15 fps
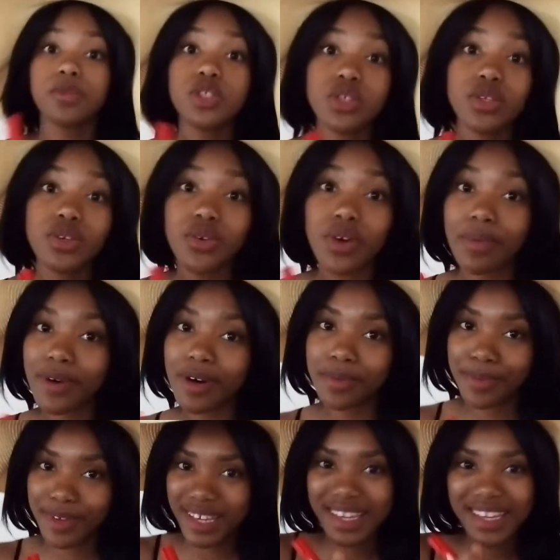two about
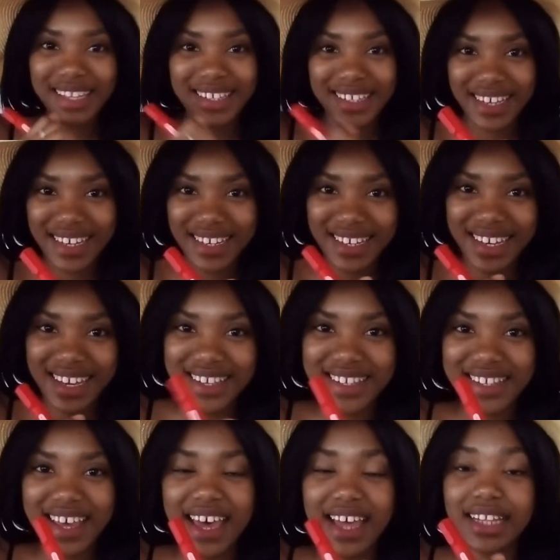being a lady is
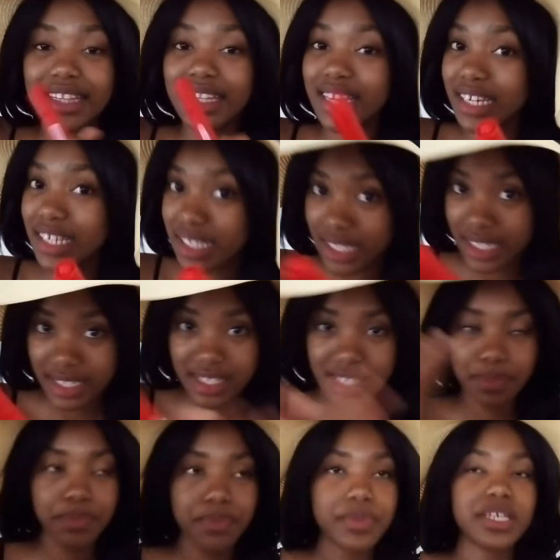that ladies
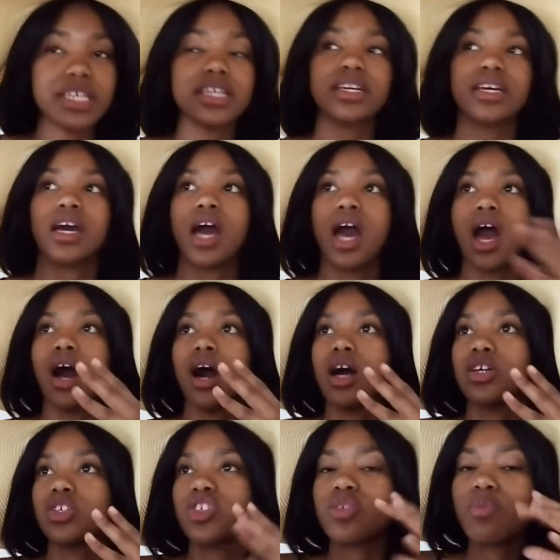speak
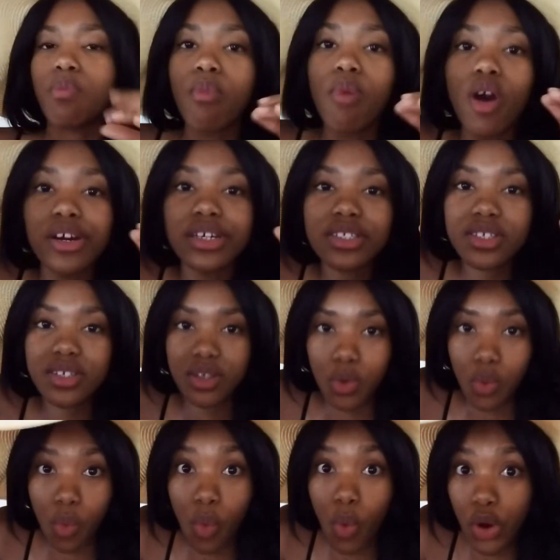smart
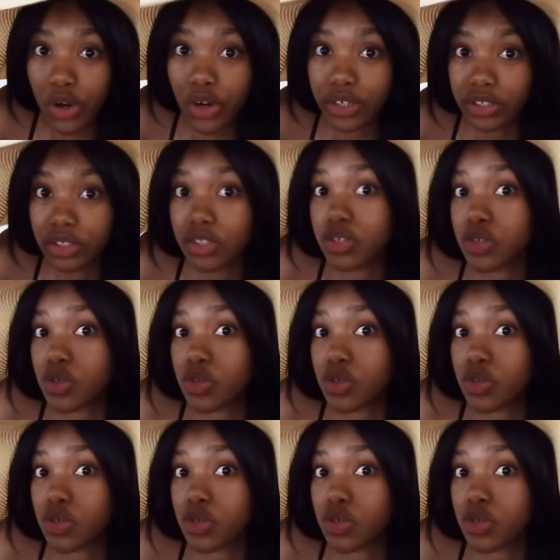words,